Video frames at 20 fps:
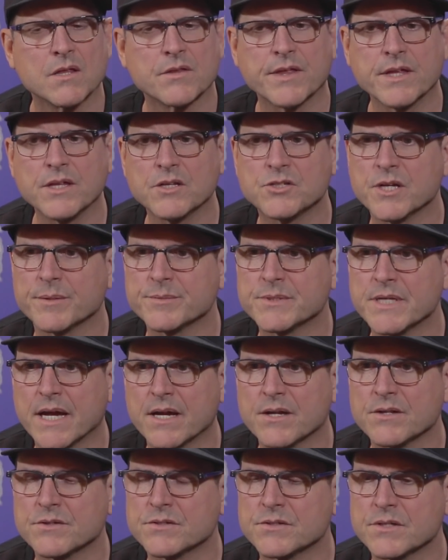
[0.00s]
I think it jumps
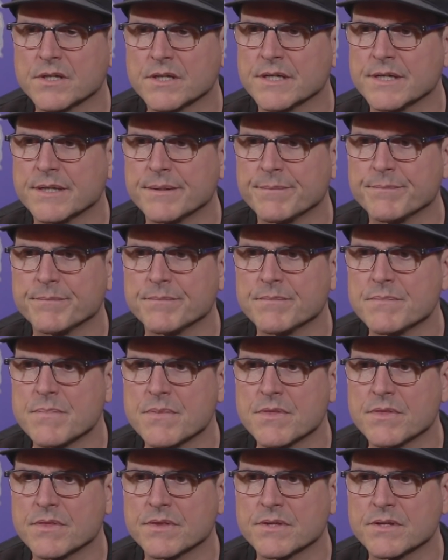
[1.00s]
out as uh,
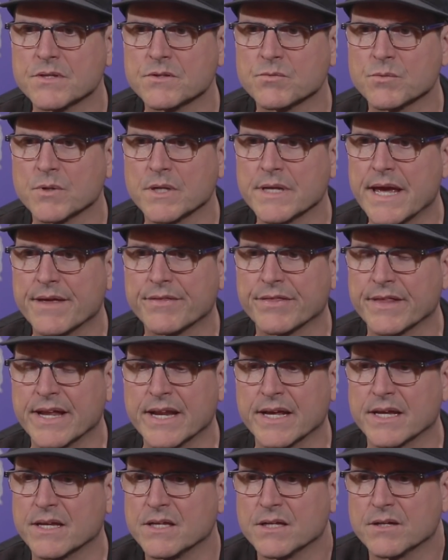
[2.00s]
just really
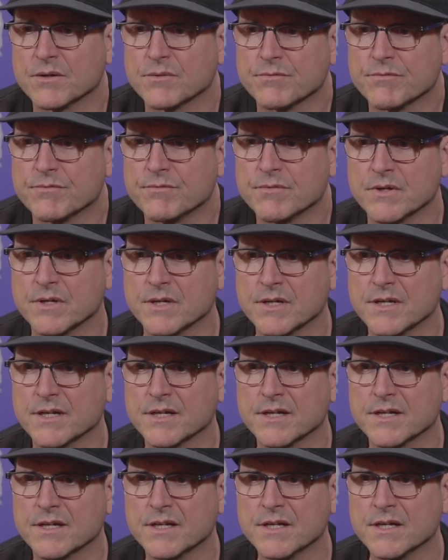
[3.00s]
athletic, you know,
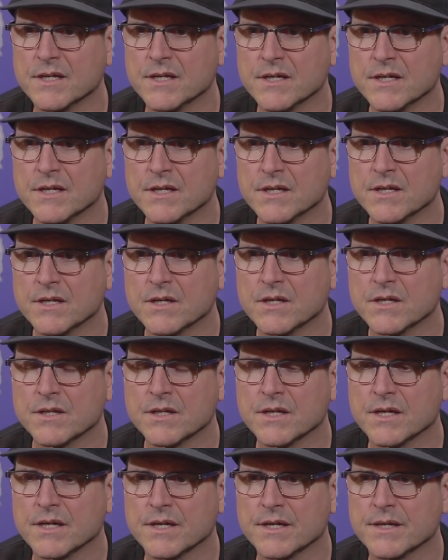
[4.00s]

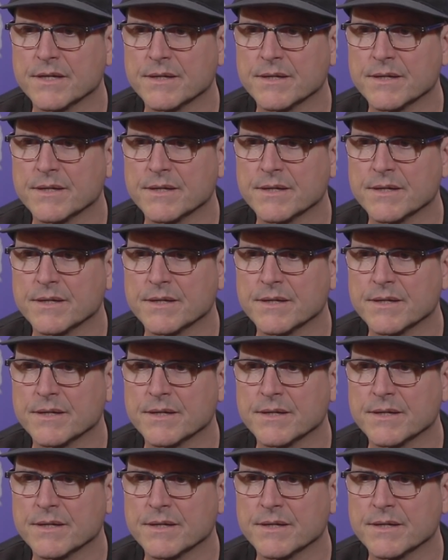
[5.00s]
uh, uh,